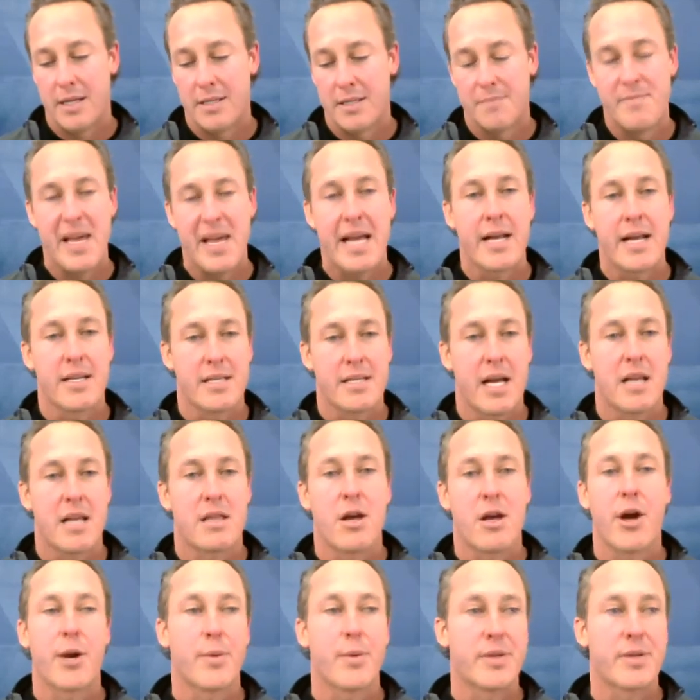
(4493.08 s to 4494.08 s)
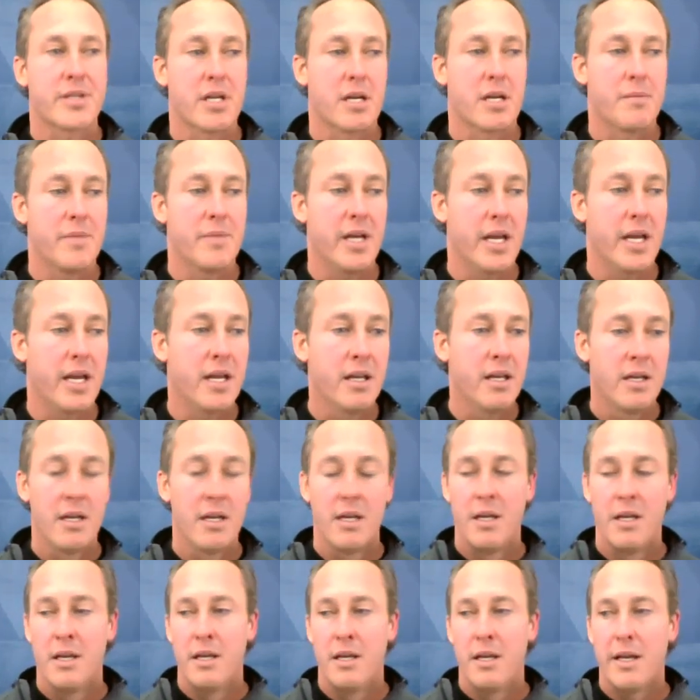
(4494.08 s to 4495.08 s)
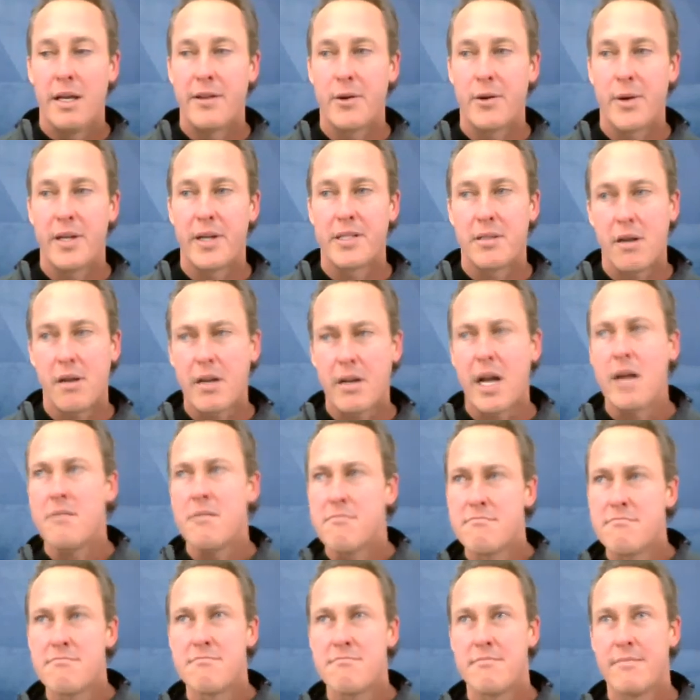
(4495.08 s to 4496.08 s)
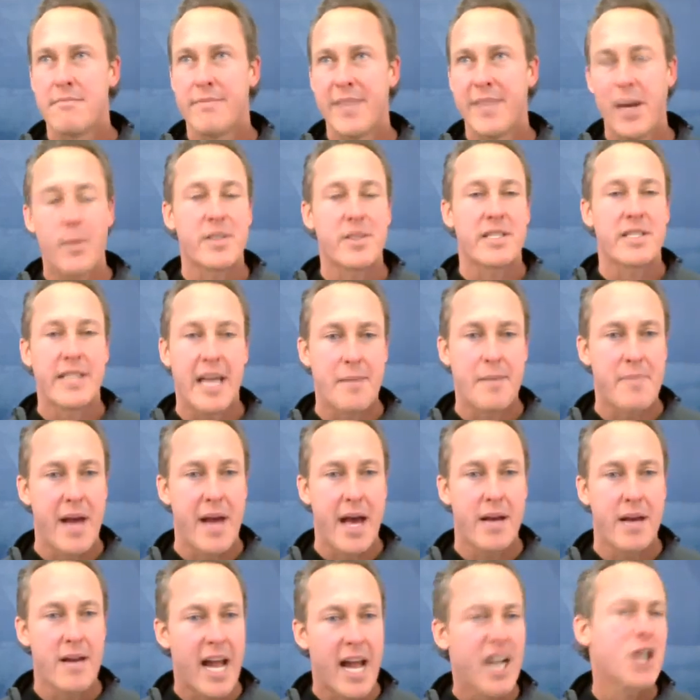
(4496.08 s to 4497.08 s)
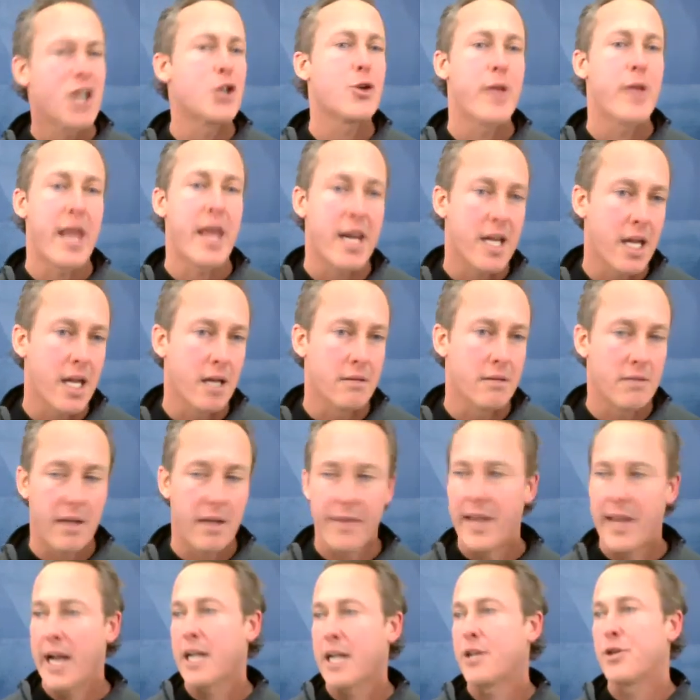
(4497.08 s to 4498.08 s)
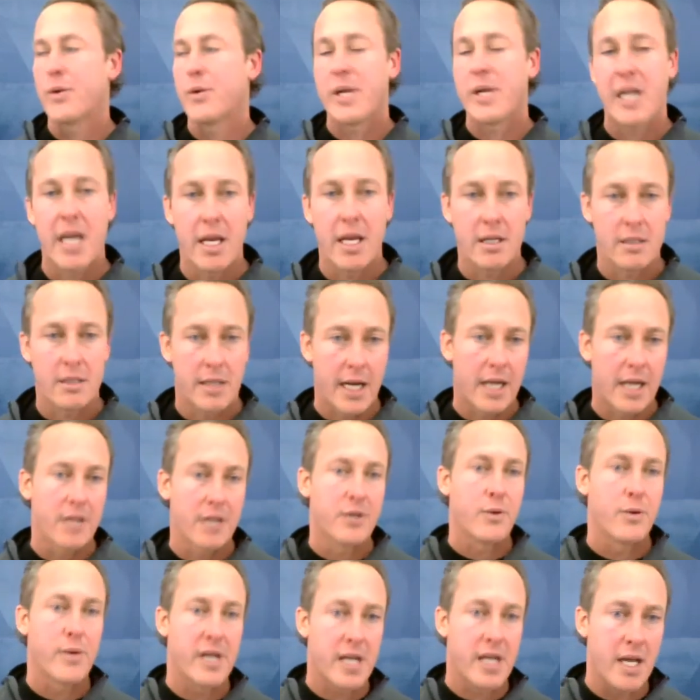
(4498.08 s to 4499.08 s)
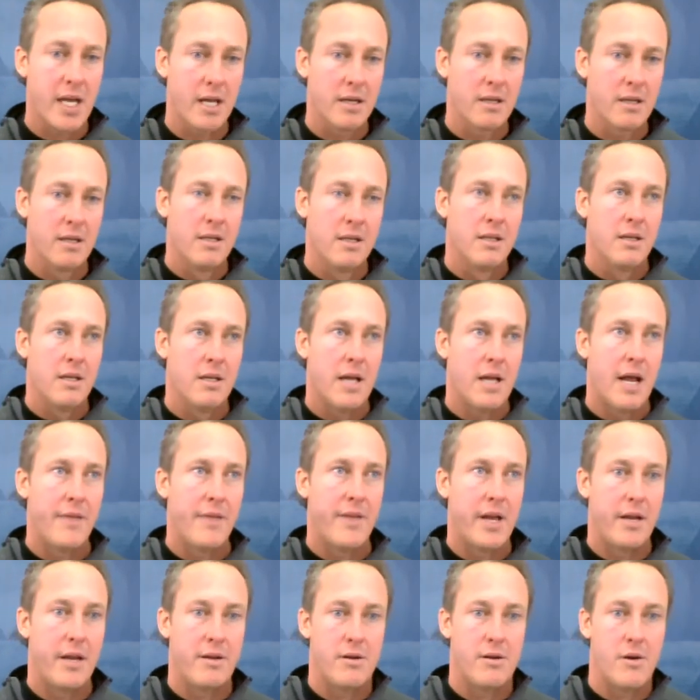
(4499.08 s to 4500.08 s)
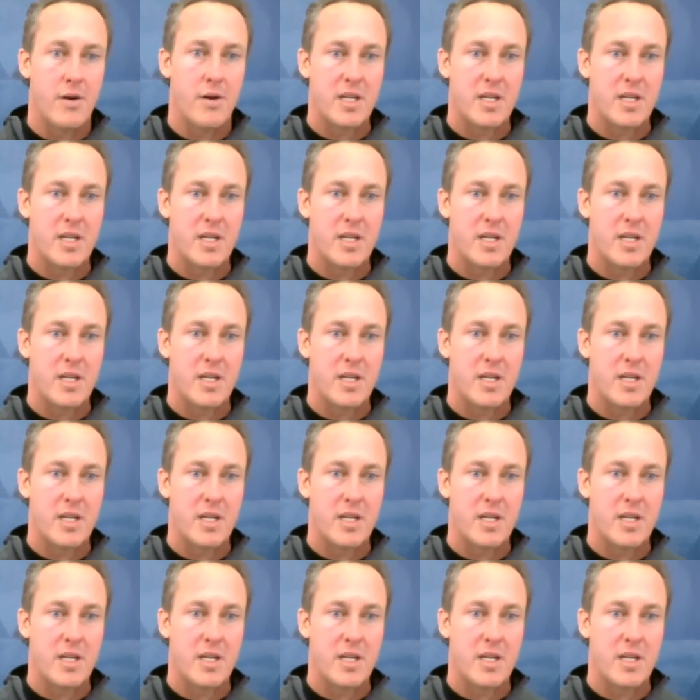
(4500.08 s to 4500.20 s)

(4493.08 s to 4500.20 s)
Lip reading: big as I thought it was going to be. And you realize, okay, that wasn't that bad. I could do that again, and then I could do it again, and I could do it again. And then you're